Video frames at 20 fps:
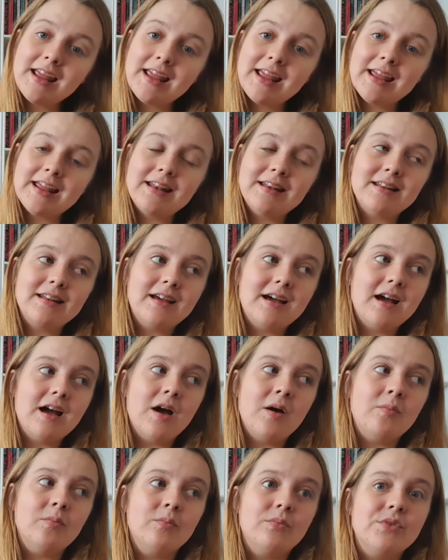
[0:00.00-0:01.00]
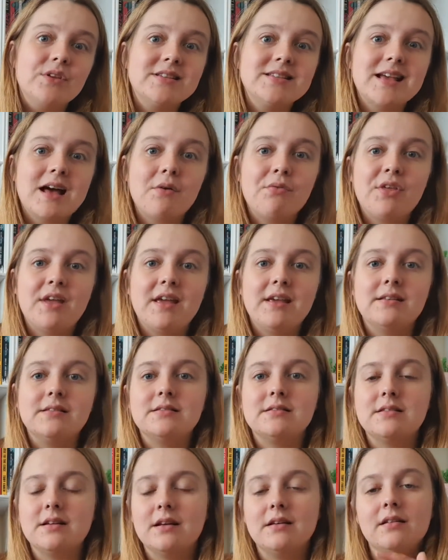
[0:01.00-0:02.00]
in the
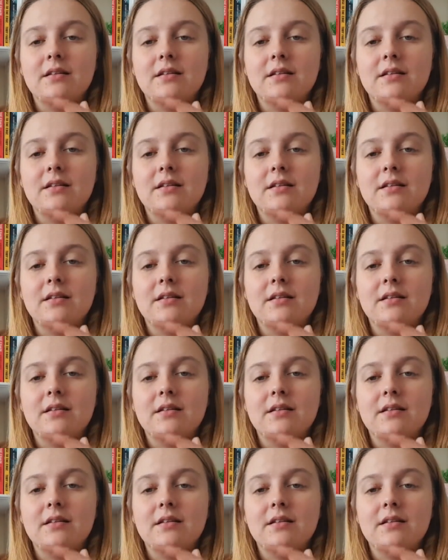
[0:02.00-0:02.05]
southeast